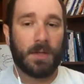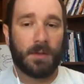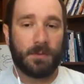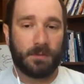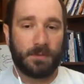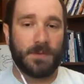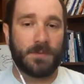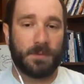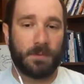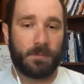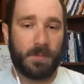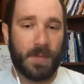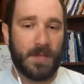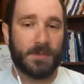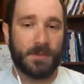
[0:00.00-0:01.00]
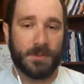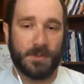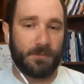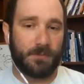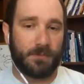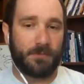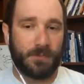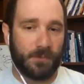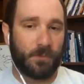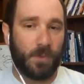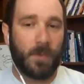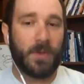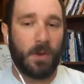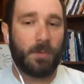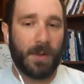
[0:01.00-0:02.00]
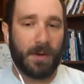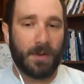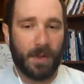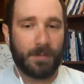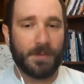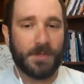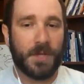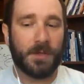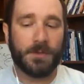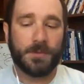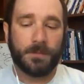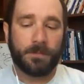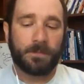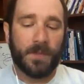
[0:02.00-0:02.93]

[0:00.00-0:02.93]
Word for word: the physical basis of, of what we know about climate change,